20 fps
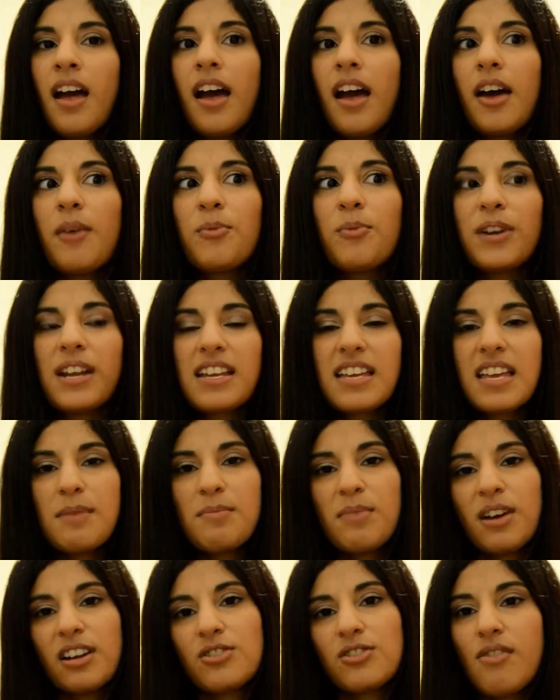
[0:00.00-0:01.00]
And when I
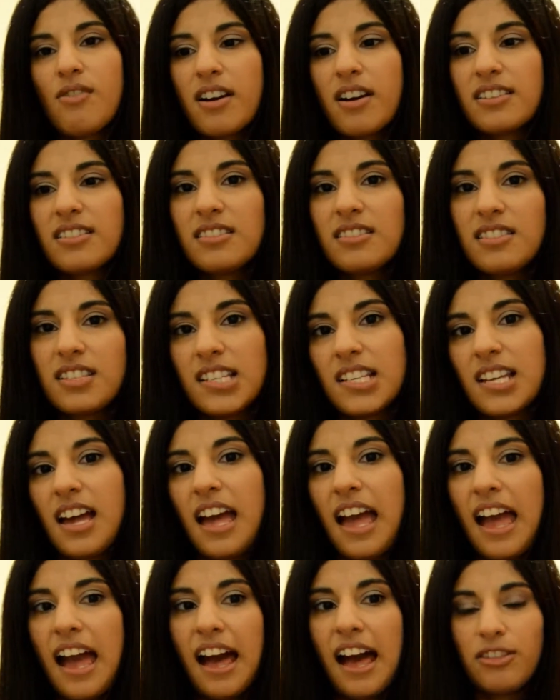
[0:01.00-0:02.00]
came back to Argentina,
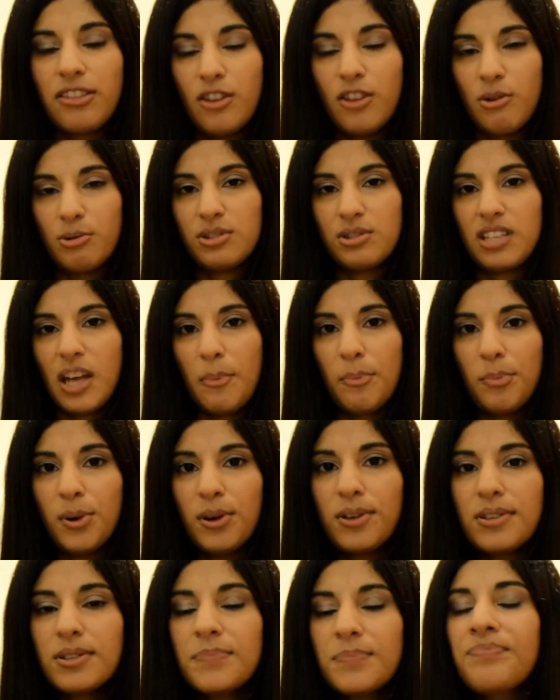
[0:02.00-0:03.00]
I had those
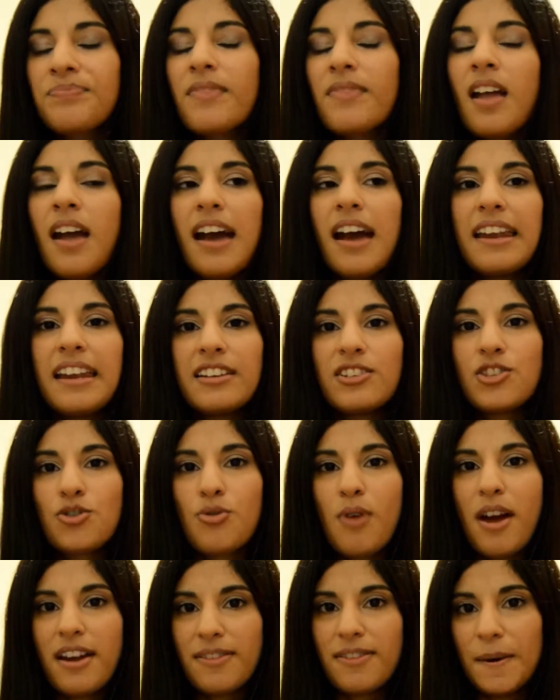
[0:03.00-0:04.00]
samples and I
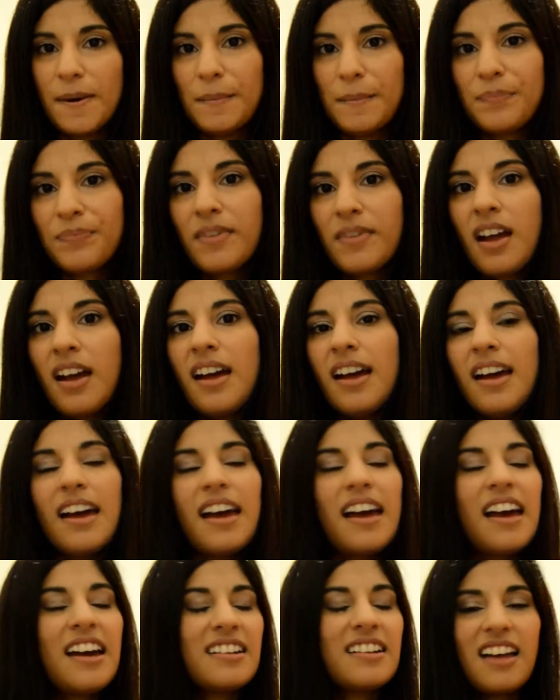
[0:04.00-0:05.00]
tried them,
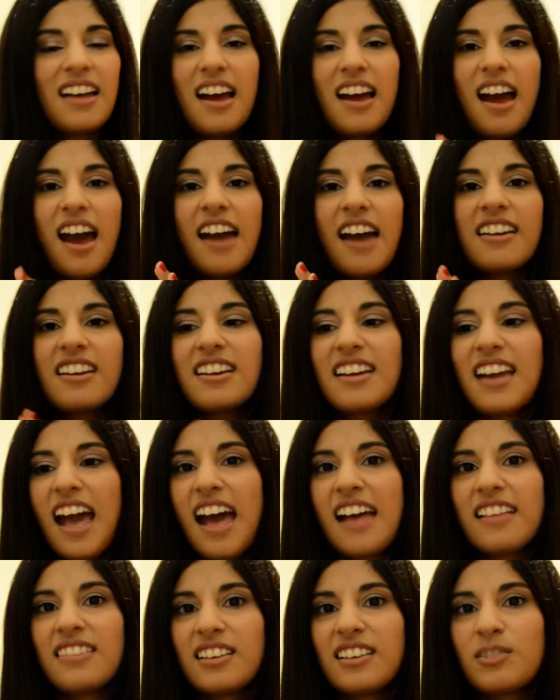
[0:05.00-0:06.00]
and I
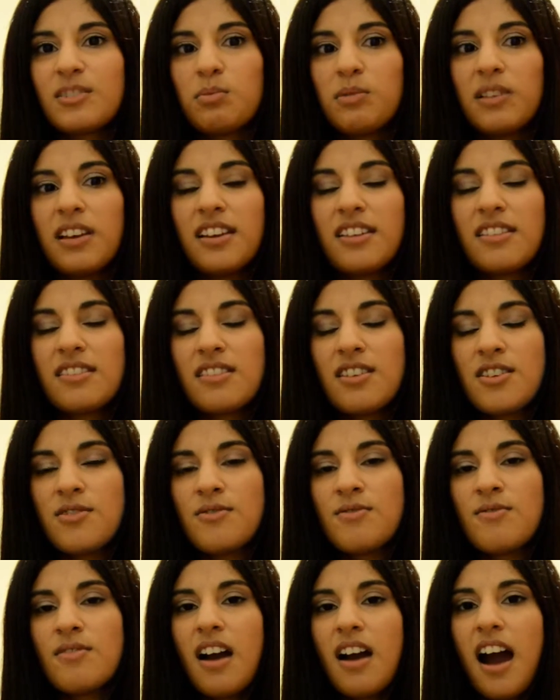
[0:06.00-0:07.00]
can't explain
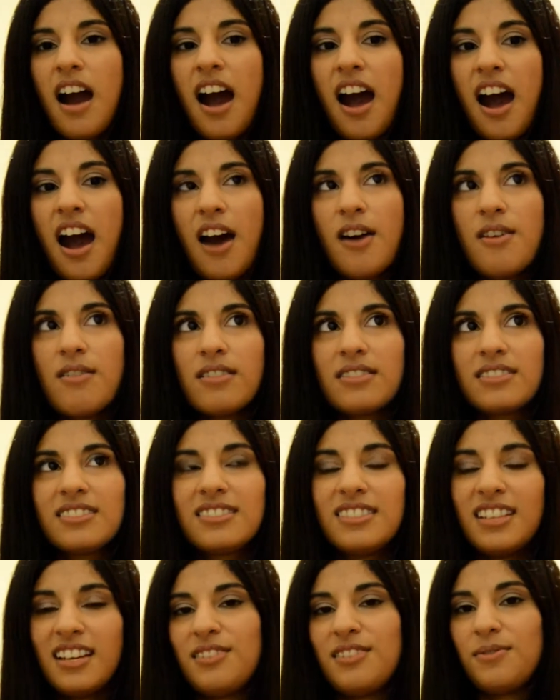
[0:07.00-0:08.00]
you how
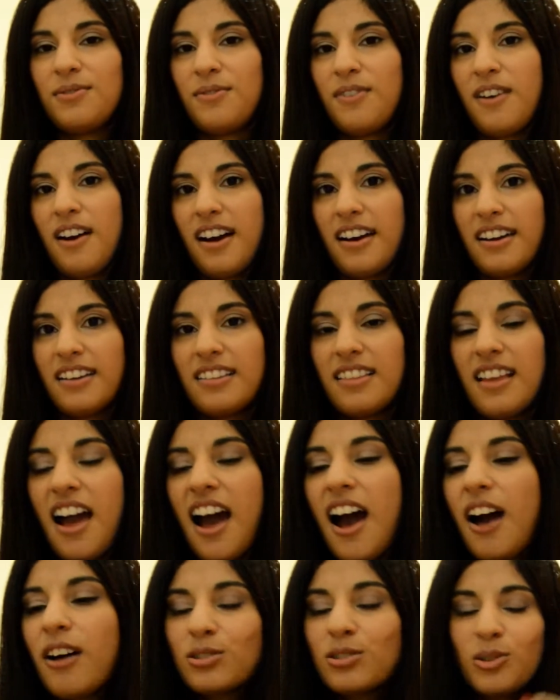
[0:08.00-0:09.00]
satisfied,
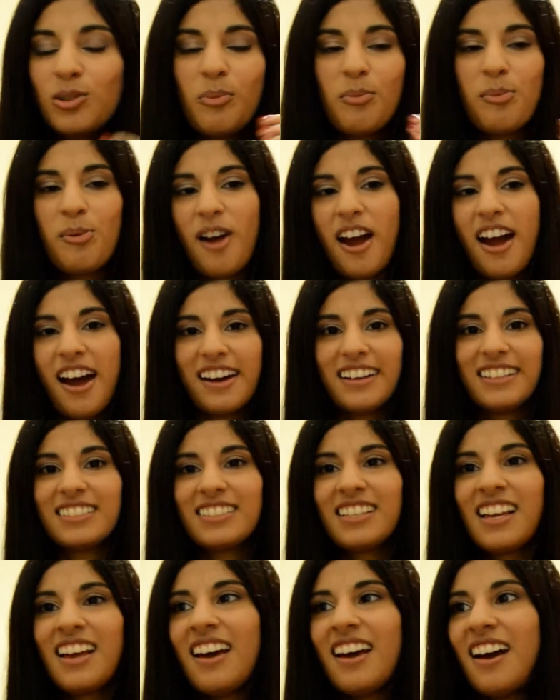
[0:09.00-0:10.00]
how
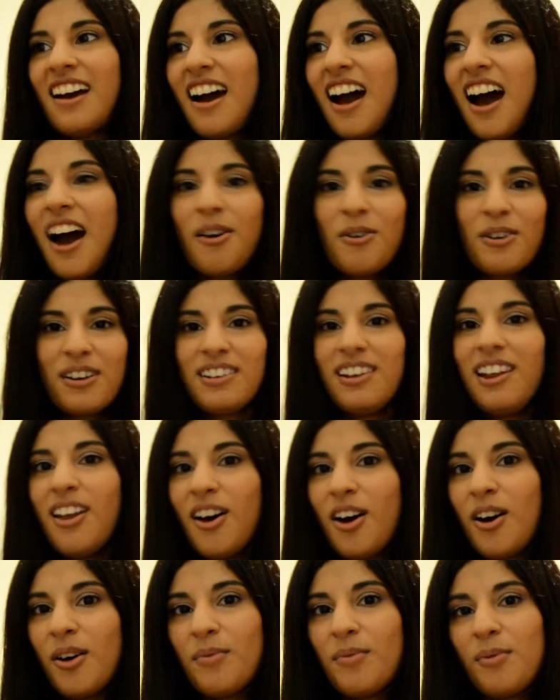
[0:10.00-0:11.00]
surprised, how in
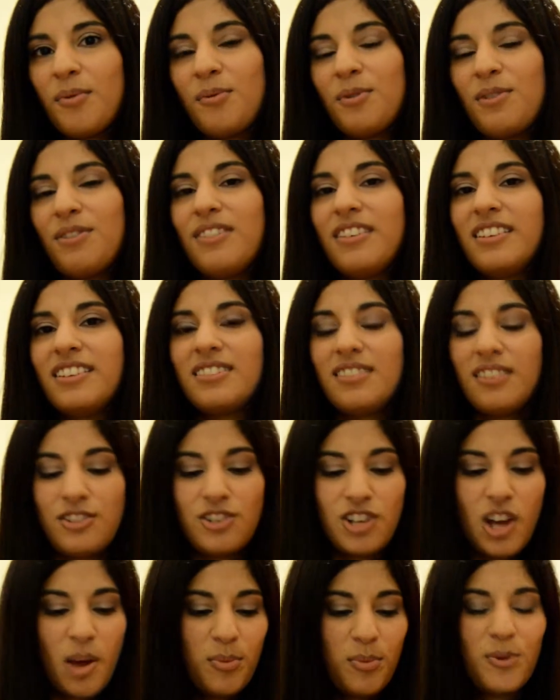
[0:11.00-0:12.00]
love with this
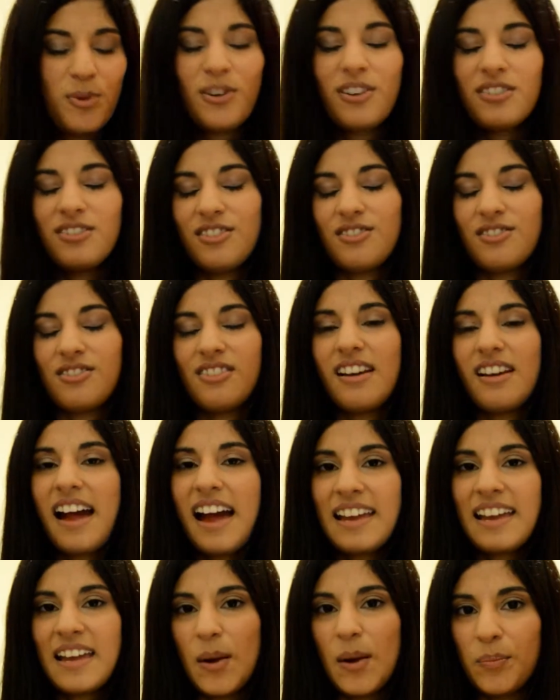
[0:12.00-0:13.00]
shampoo and conditioner
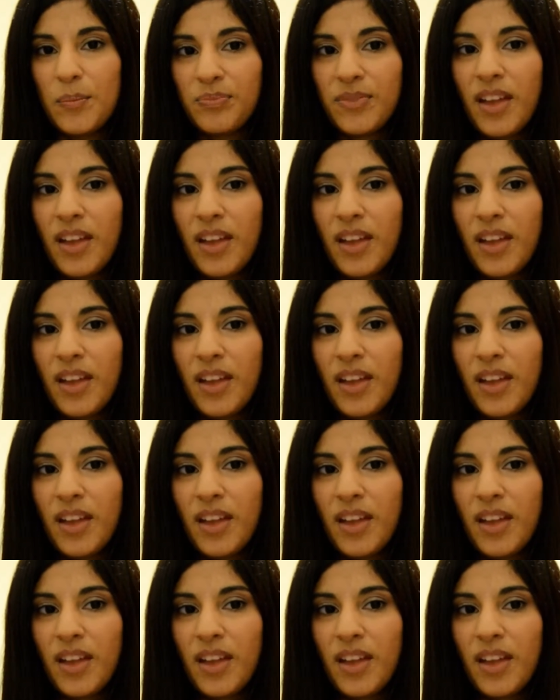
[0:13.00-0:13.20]
I am,